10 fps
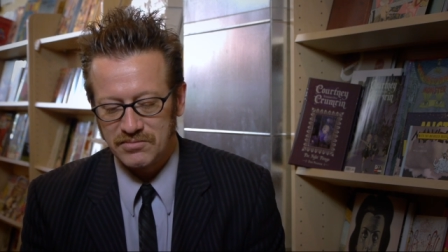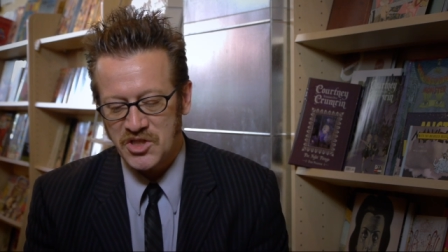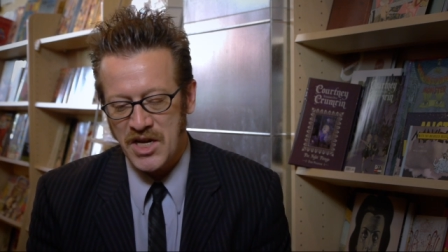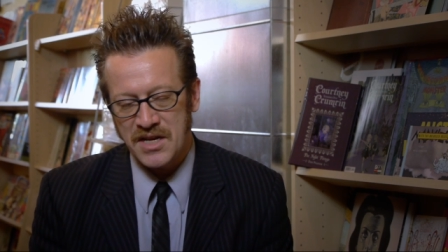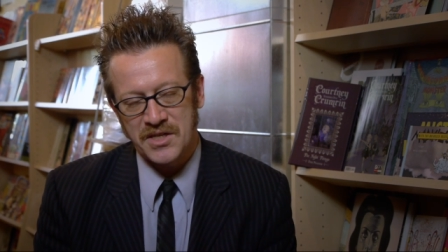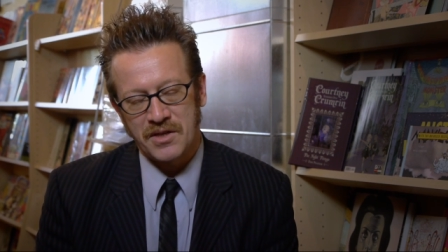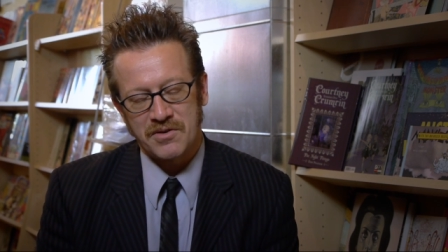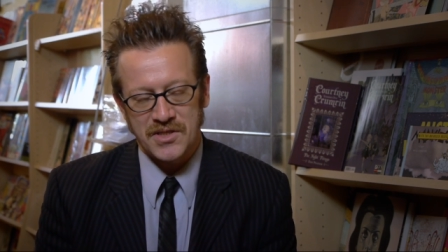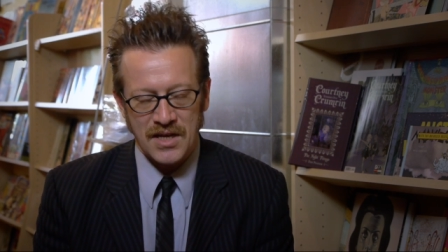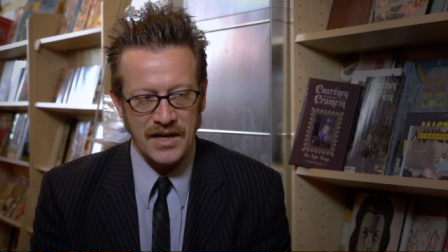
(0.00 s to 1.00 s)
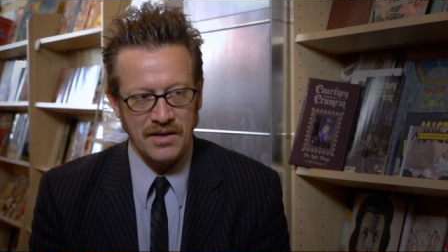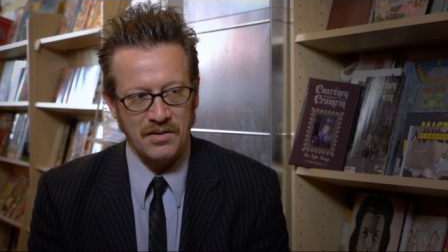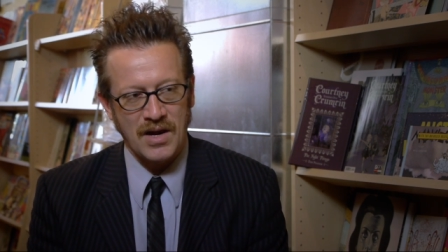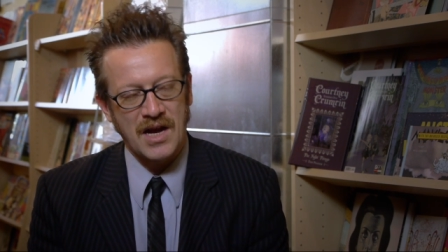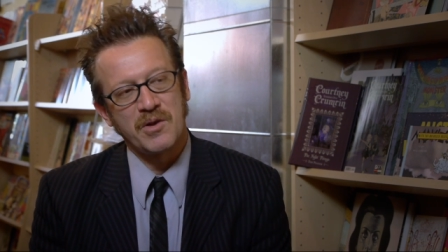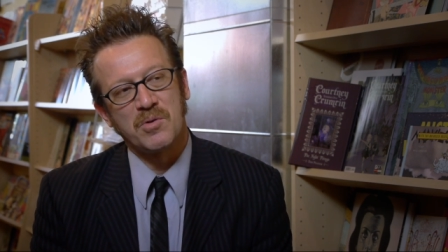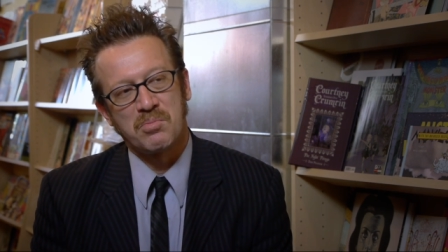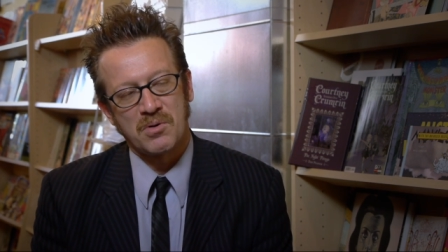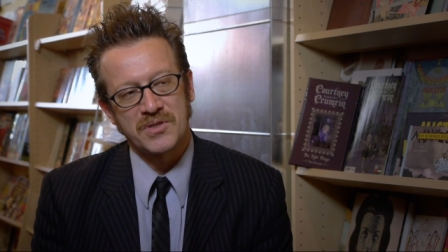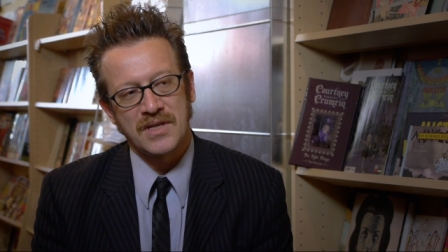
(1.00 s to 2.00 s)
changing your style or how you
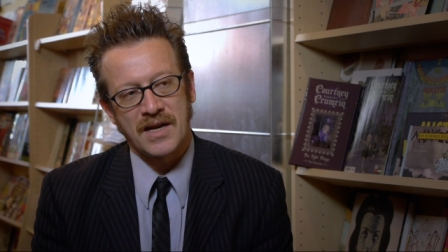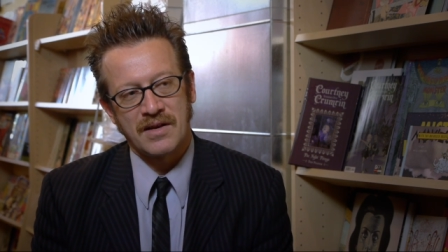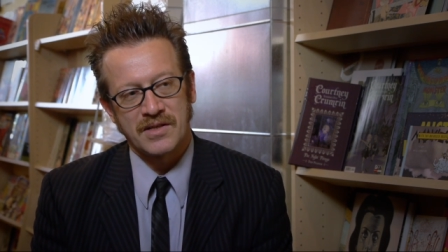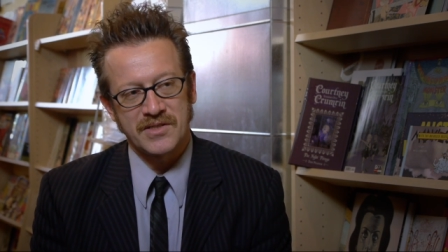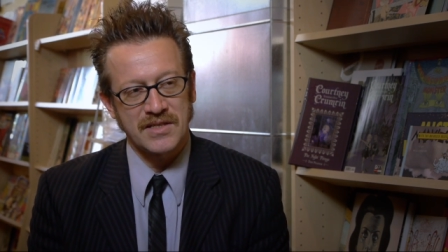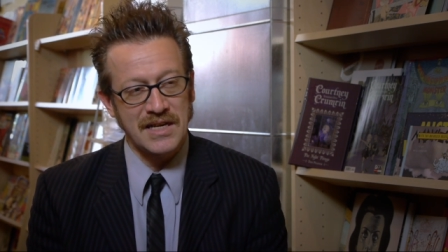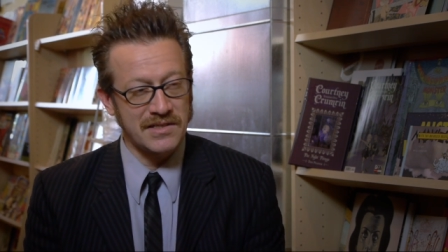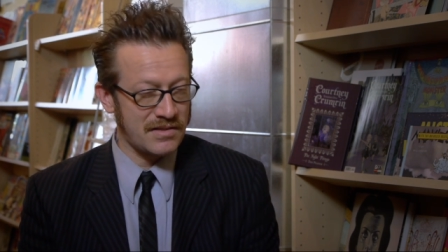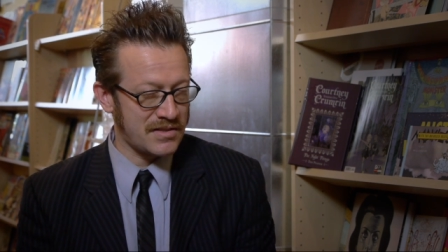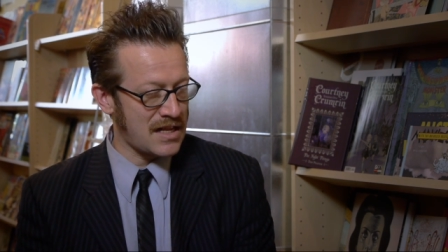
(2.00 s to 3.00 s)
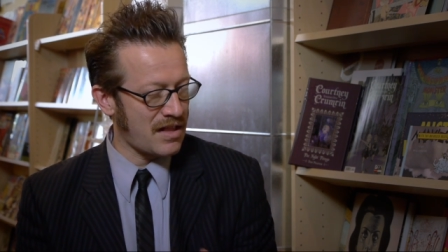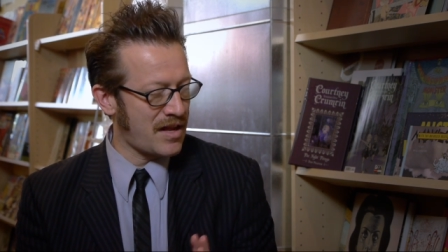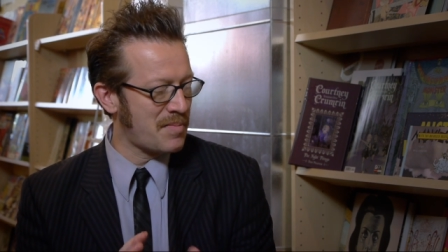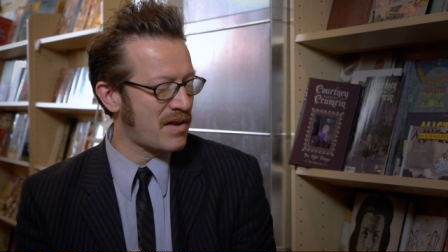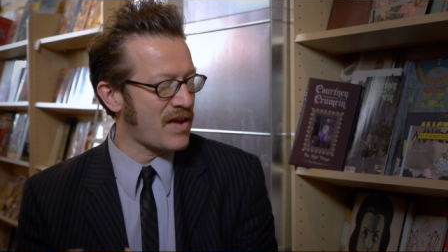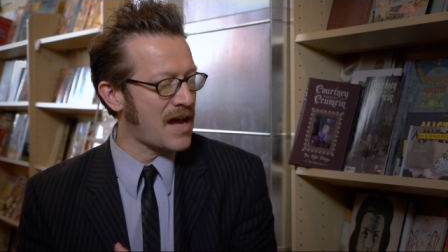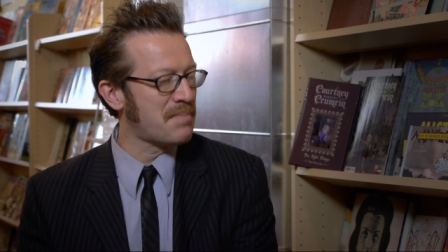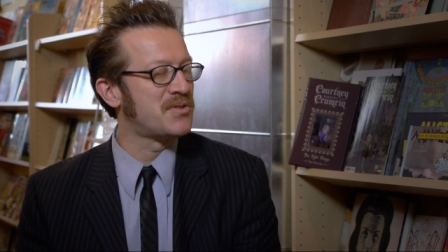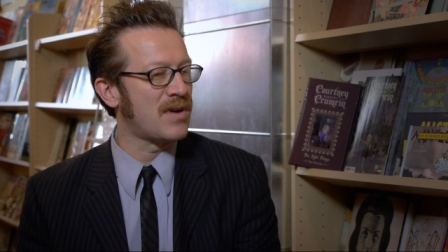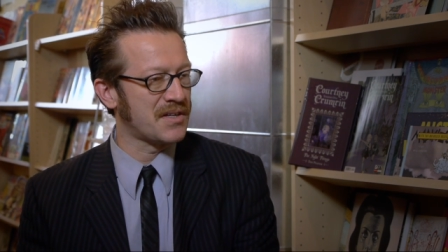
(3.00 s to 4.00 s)
approach style? Because there's an element of
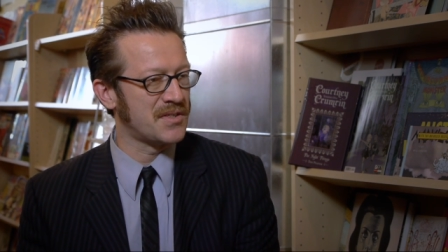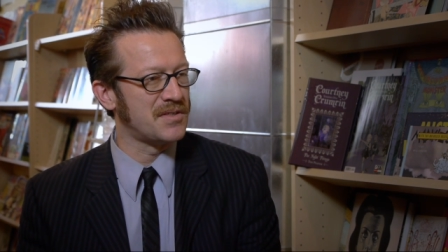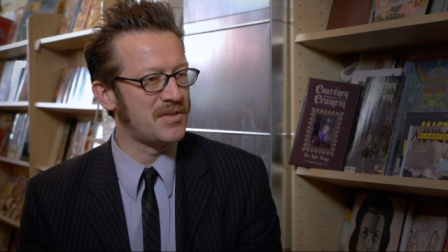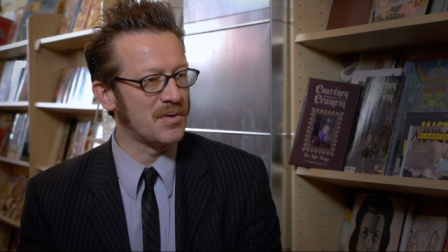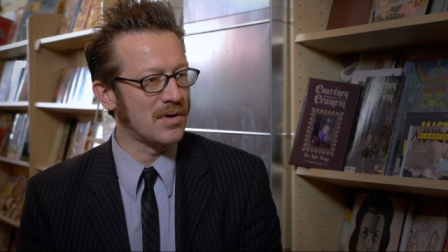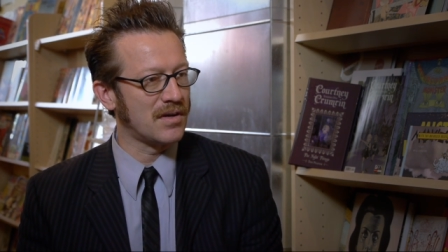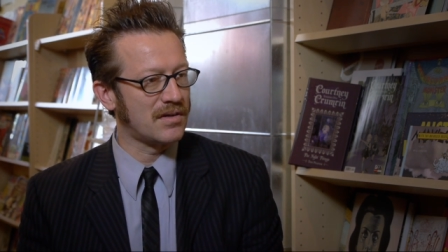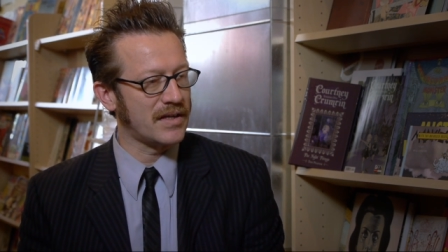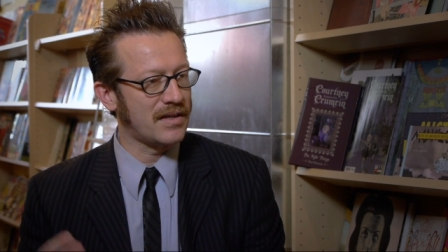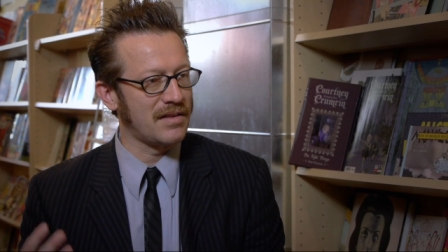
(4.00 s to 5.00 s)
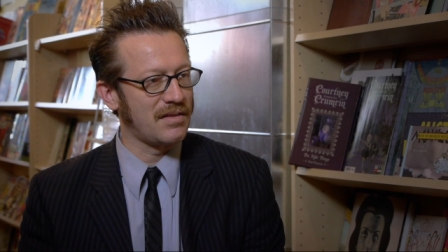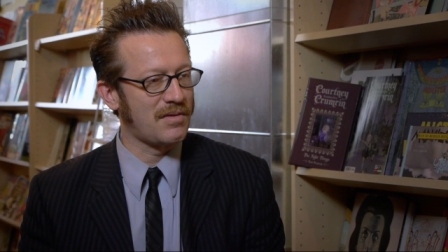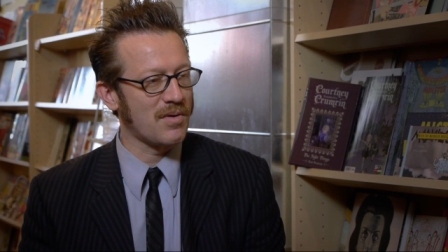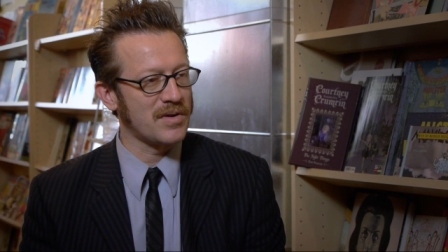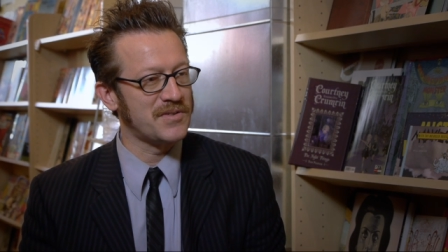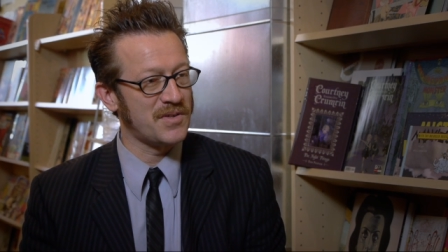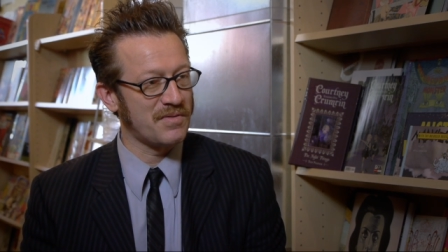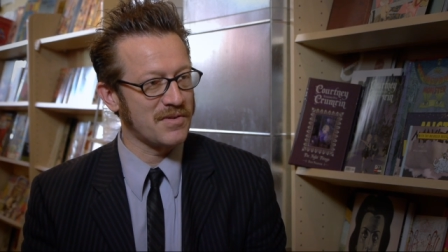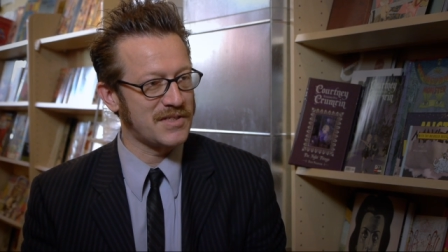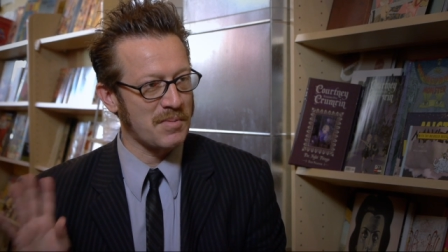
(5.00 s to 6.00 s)
abstraction to your work. Like in Courtney's
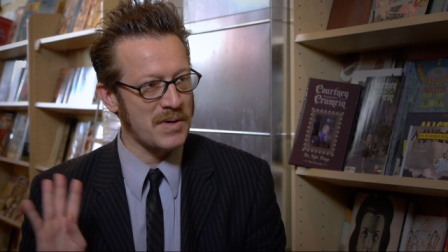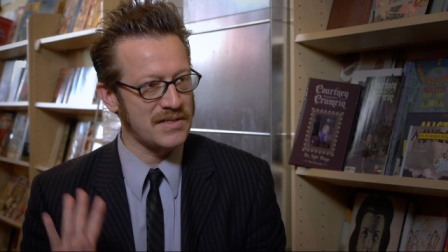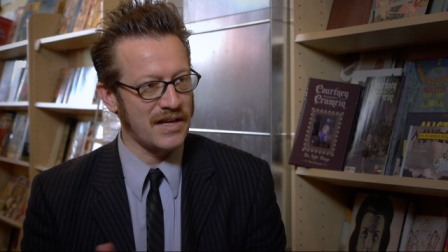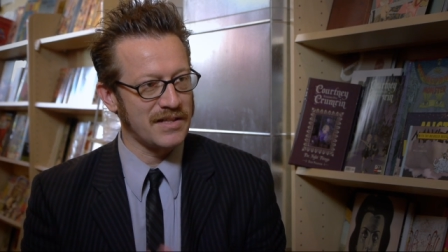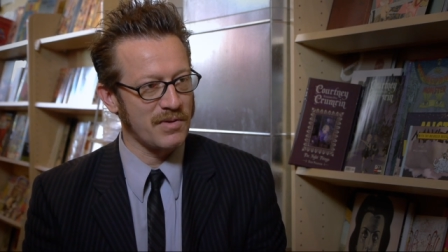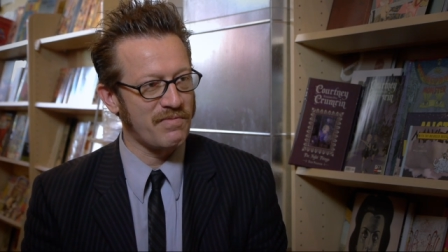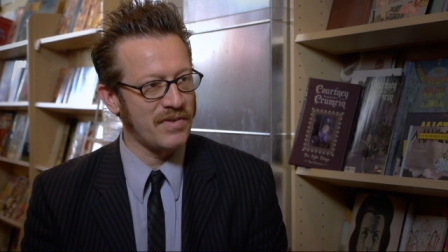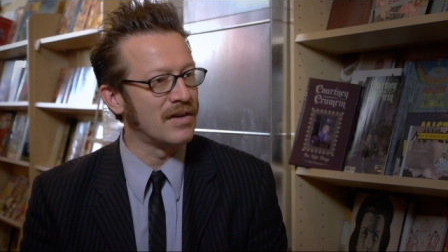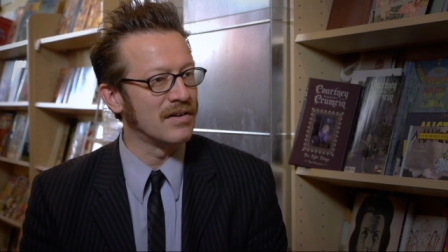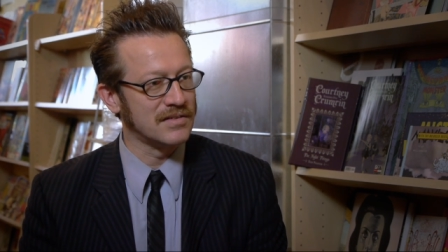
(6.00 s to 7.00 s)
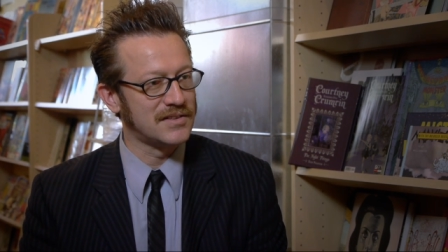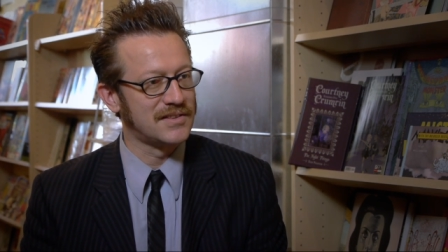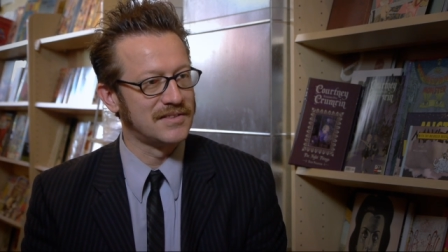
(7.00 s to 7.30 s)
universe, everybody's got 3 fingers.